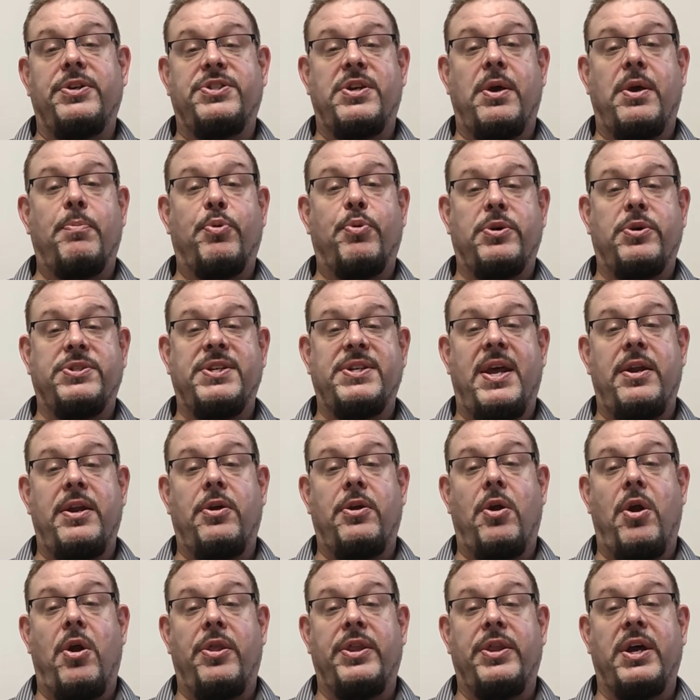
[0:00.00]
as I
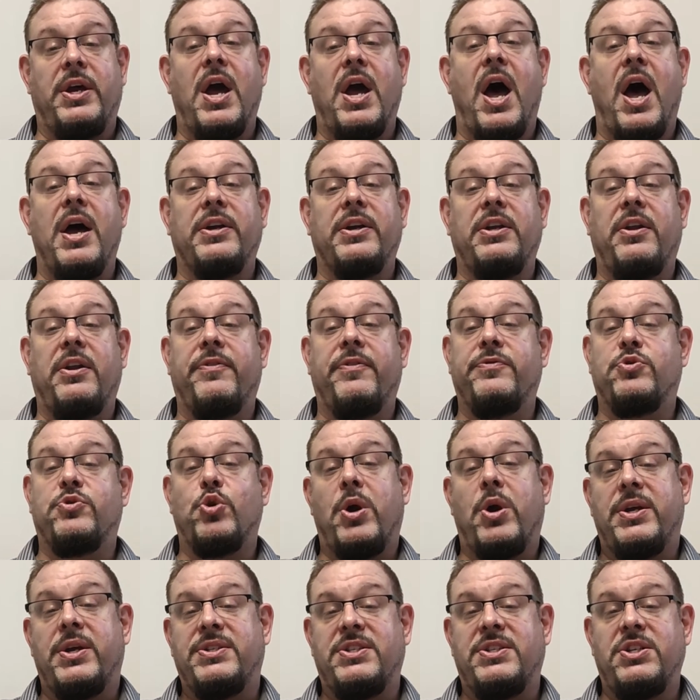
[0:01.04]
presented on the cognitive
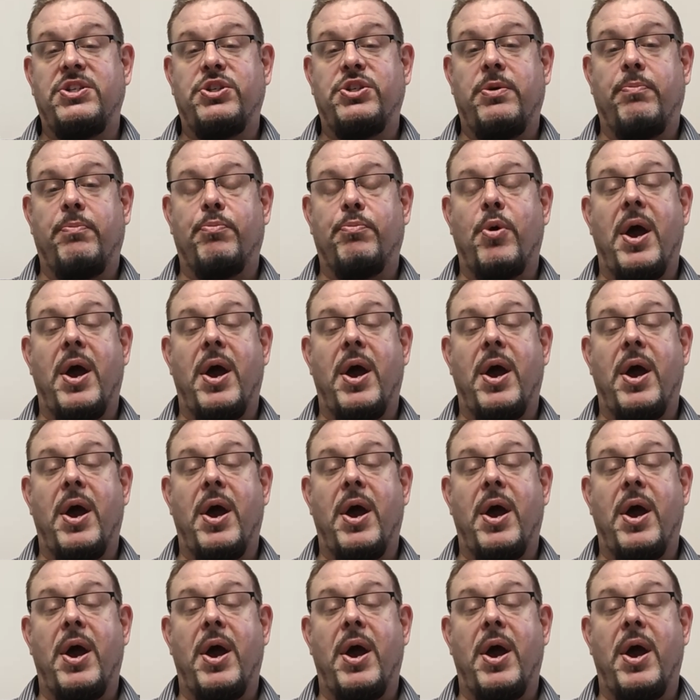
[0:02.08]
transition